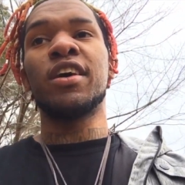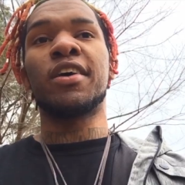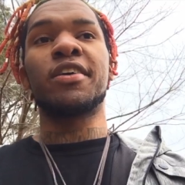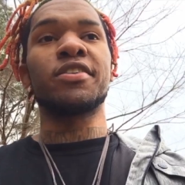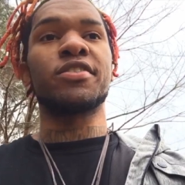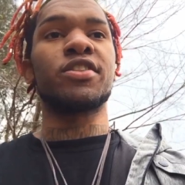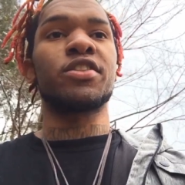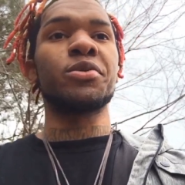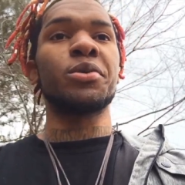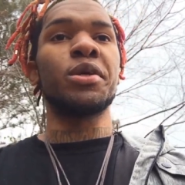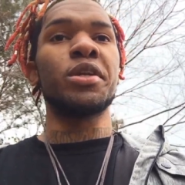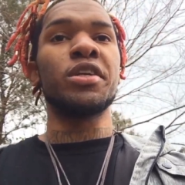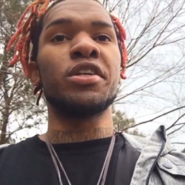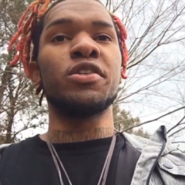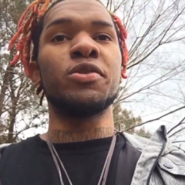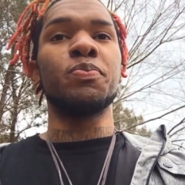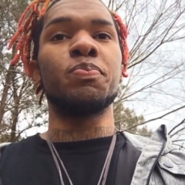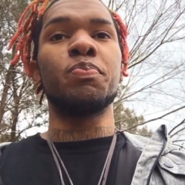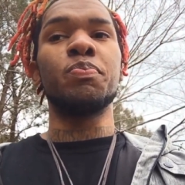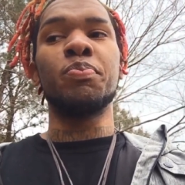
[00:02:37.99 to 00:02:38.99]
cause three of
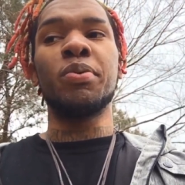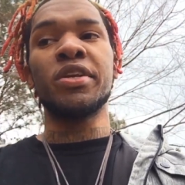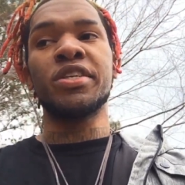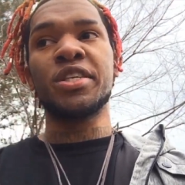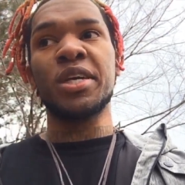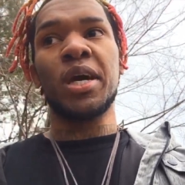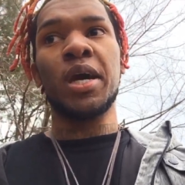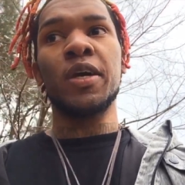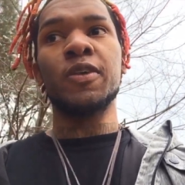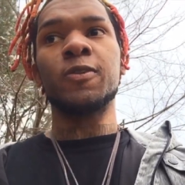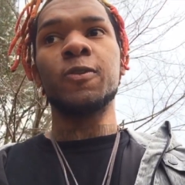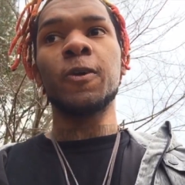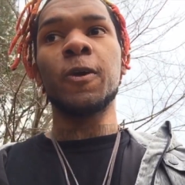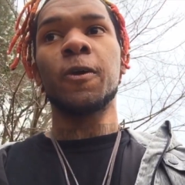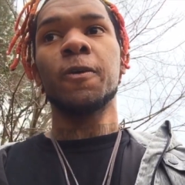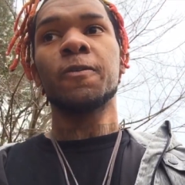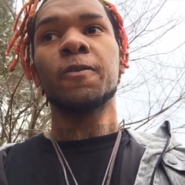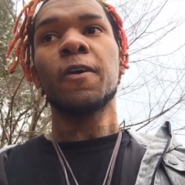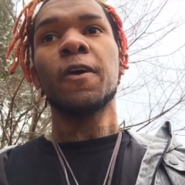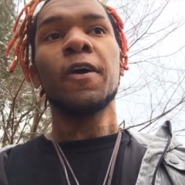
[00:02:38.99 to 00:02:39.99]
these bitch ass
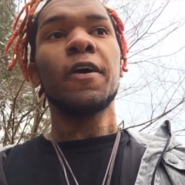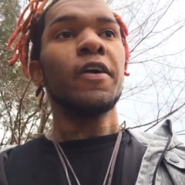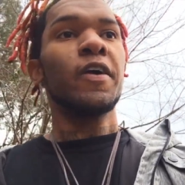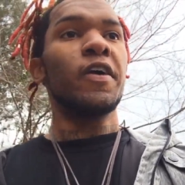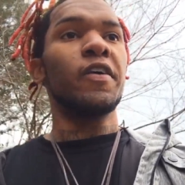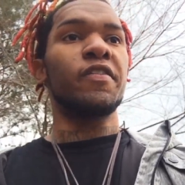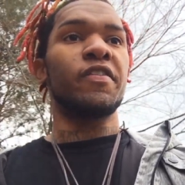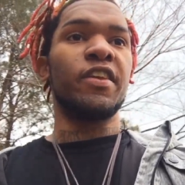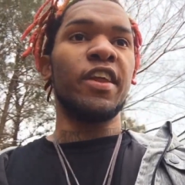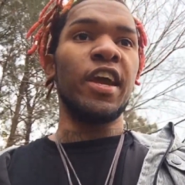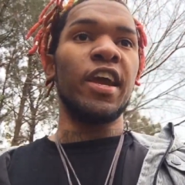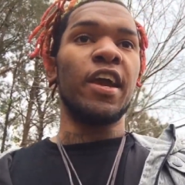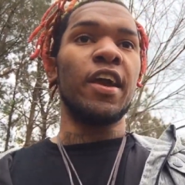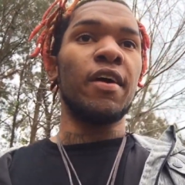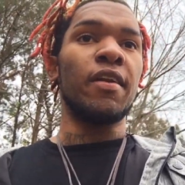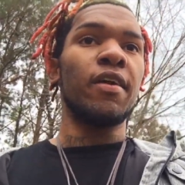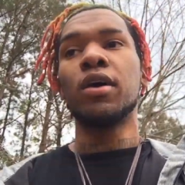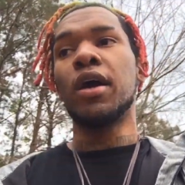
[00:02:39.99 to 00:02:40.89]
niggas is dead.